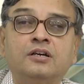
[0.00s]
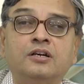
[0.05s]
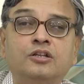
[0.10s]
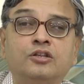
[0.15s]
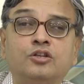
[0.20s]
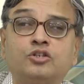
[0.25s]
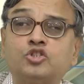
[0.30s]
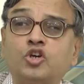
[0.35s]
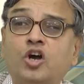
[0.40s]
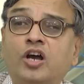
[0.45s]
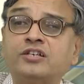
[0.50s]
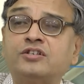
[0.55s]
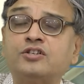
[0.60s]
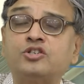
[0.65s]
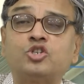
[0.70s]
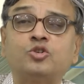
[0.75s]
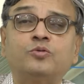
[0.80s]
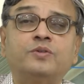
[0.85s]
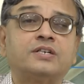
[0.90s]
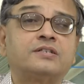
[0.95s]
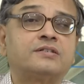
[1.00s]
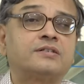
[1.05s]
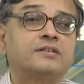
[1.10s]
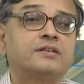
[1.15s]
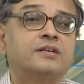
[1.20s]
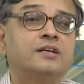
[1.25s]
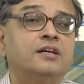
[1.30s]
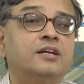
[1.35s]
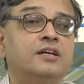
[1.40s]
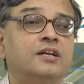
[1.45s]
The choice is yours,
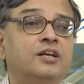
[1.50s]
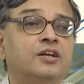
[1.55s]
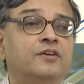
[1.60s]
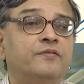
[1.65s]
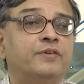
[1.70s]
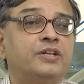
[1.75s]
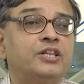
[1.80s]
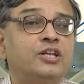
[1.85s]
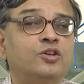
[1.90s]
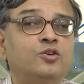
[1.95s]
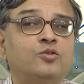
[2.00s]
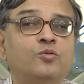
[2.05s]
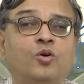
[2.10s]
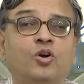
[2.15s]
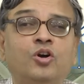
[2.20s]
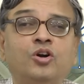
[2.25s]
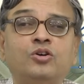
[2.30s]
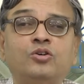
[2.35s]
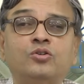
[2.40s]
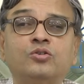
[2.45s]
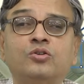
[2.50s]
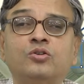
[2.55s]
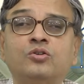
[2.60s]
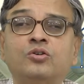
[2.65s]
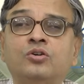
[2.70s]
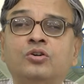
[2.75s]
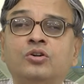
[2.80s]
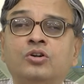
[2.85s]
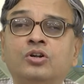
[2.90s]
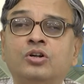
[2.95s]
whether you want to
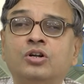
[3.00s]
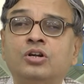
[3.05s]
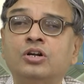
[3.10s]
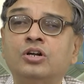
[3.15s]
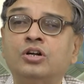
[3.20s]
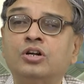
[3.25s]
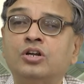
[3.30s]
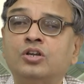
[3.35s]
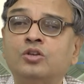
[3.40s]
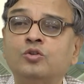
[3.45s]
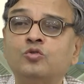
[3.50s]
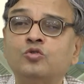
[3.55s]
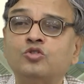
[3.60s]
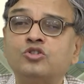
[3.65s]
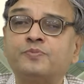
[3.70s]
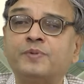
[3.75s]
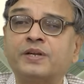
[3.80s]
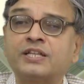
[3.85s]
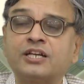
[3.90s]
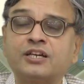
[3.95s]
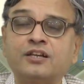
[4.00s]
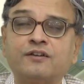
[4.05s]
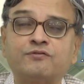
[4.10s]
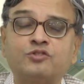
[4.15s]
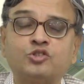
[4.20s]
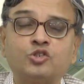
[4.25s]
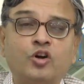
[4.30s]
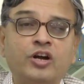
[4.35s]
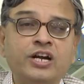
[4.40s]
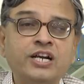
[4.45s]
use method of
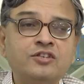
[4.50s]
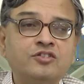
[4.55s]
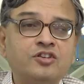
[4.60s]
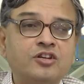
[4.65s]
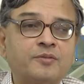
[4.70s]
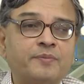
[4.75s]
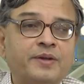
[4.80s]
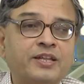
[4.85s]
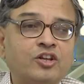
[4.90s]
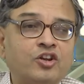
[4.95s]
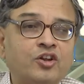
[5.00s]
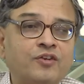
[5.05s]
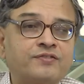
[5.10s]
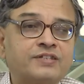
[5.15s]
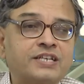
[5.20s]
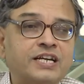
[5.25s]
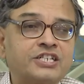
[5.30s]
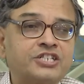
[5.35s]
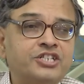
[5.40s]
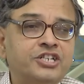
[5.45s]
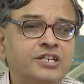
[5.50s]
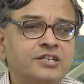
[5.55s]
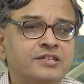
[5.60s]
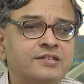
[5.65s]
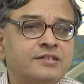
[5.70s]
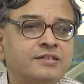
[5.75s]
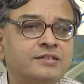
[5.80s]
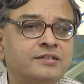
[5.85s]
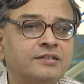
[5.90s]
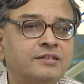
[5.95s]
joins or method of
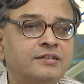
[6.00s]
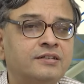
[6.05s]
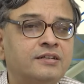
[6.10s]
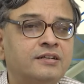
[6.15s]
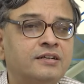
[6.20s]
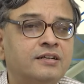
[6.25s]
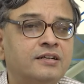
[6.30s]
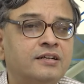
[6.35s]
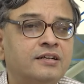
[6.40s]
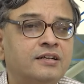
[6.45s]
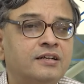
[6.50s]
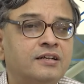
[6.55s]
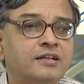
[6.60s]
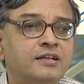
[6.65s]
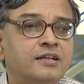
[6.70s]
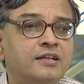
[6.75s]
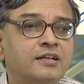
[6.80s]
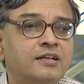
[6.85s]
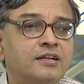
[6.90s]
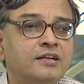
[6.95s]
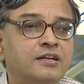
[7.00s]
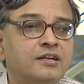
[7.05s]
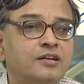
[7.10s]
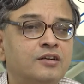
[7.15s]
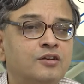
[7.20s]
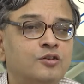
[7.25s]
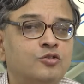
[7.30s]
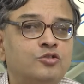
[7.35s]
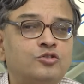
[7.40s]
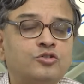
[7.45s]
sections.
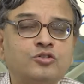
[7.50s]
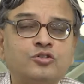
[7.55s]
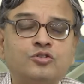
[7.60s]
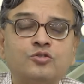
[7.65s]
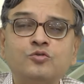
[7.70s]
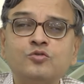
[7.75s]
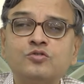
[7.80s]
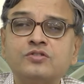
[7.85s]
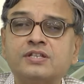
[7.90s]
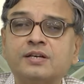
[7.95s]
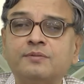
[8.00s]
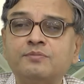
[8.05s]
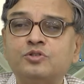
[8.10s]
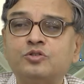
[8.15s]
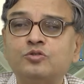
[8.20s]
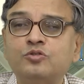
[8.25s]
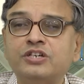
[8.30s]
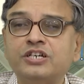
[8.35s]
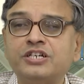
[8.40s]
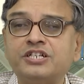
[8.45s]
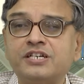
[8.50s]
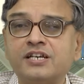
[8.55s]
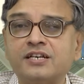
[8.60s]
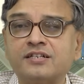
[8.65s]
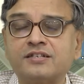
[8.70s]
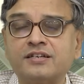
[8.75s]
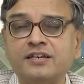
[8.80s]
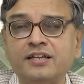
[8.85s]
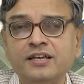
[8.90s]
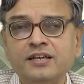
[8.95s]
You should use them
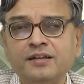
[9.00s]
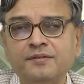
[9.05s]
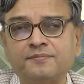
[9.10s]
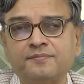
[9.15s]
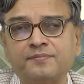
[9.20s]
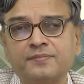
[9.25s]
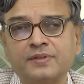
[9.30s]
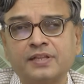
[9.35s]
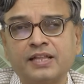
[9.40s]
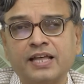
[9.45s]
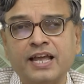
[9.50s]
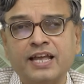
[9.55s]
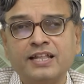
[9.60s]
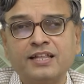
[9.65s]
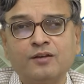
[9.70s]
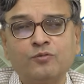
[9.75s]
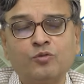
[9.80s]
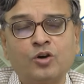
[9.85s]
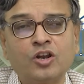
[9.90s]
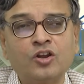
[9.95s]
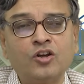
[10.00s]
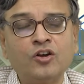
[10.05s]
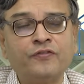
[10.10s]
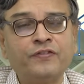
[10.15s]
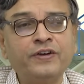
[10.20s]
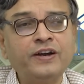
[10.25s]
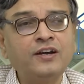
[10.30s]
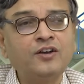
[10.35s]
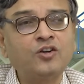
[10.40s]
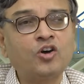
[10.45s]
judiciously, either one of
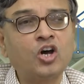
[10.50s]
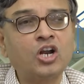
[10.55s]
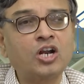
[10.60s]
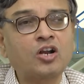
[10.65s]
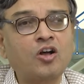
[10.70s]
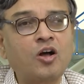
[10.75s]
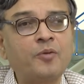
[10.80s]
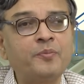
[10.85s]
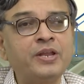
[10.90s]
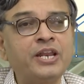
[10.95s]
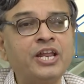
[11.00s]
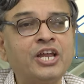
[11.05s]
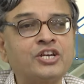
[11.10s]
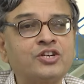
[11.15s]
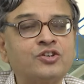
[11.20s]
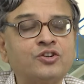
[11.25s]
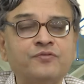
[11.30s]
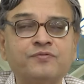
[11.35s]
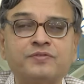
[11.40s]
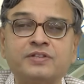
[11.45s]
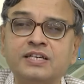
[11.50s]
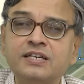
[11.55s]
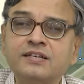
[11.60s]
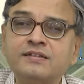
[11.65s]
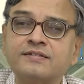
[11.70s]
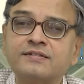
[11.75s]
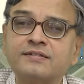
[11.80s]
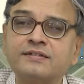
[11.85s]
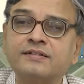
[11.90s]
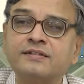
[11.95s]
it or combination of
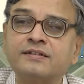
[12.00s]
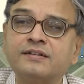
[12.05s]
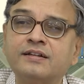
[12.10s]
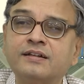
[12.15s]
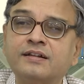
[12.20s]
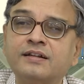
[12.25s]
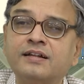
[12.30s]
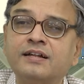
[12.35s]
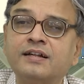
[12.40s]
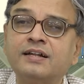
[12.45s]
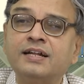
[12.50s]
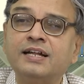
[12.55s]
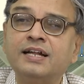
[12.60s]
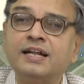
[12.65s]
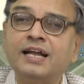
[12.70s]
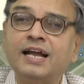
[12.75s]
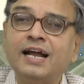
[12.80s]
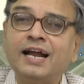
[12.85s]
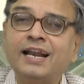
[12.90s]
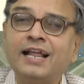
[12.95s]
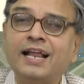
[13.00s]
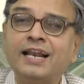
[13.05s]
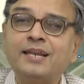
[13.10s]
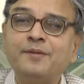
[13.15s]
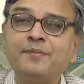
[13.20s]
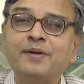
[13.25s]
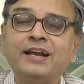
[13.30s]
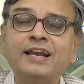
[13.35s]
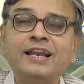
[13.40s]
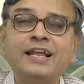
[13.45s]
these, and
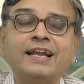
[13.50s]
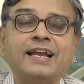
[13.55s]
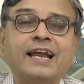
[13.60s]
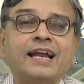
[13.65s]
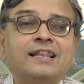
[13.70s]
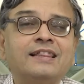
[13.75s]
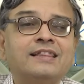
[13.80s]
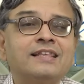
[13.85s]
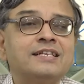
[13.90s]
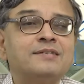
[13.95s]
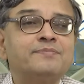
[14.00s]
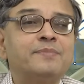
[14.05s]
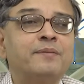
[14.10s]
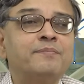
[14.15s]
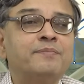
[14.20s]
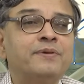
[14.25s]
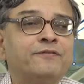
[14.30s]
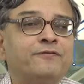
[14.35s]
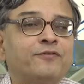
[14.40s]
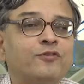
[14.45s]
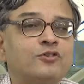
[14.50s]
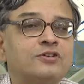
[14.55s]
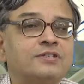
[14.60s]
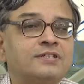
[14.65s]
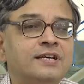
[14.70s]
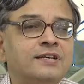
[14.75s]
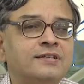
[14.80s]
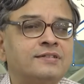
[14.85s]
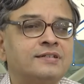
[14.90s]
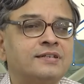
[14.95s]
ultimately get these member
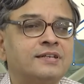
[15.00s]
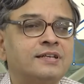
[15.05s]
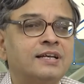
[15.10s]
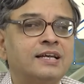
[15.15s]
forces